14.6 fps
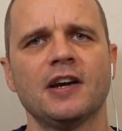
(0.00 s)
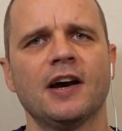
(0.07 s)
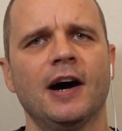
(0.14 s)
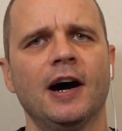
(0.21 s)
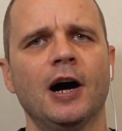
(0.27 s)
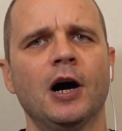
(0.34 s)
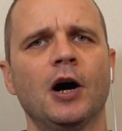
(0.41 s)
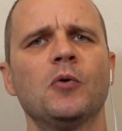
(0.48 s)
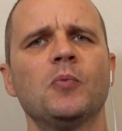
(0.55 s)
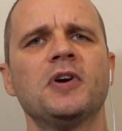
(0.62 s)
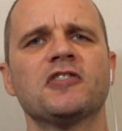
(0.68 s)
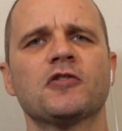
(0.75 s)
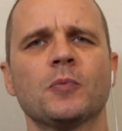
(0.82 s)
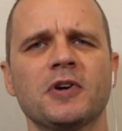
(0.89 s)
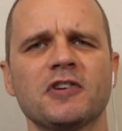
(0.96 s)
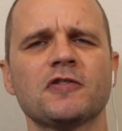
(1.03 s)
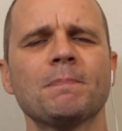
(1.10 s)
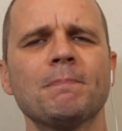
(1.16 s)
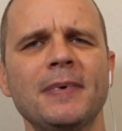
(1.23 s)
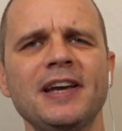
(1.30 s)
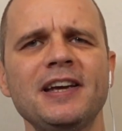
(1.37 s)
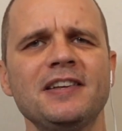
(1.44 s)
Which
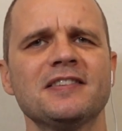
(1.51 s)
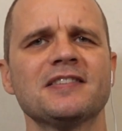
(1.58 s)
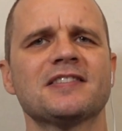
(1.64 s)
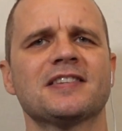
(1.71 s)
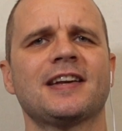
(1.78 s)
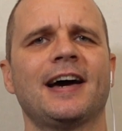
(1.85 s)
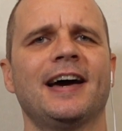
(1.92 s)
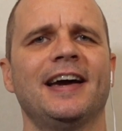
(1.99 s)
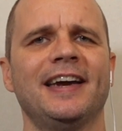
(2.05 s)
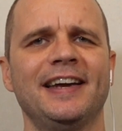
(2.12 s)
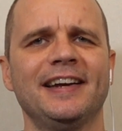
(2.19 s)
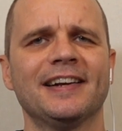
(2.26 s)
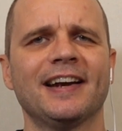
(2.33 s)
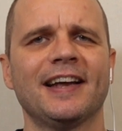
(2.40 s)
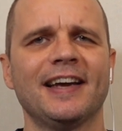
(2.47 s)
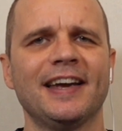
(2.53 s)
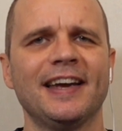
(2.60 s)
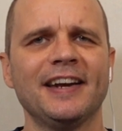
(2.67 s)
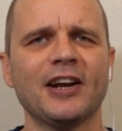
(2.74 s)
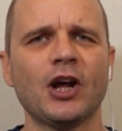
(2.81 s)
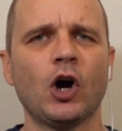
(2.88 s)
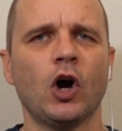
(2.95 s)
means that
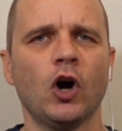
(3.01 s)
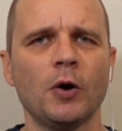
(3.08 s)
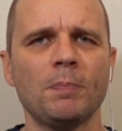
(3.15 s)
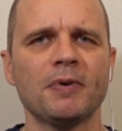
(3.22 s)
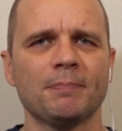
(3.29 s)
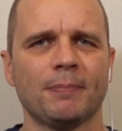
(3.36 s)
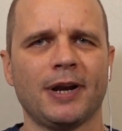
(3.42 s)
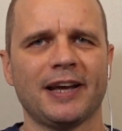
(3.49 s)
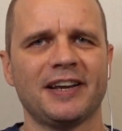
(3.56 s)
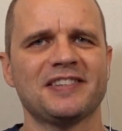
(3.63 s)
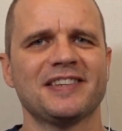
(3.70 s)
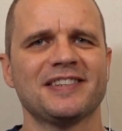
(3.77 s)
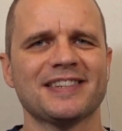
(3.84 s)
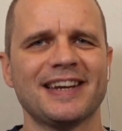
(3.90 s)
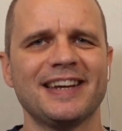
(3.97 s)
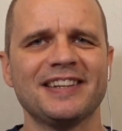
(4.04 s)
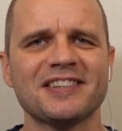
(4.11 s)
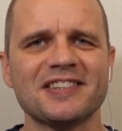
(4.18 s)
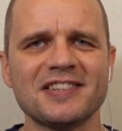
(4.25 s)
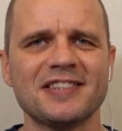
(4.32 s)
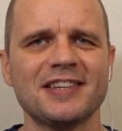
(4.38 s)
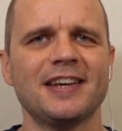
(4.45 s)
in urban places, in
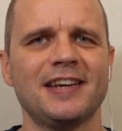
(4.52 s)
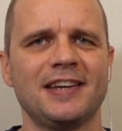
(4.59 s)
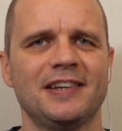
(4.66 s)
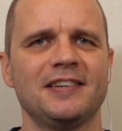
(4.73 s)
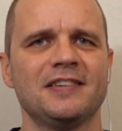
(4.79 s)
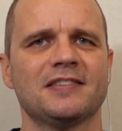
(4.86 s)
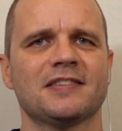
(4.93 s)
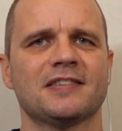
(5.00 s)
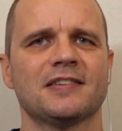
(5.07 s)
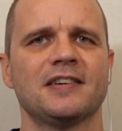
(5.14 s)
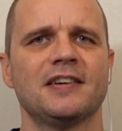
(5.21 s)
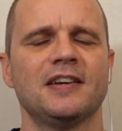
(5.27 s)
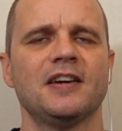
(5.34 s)
cities,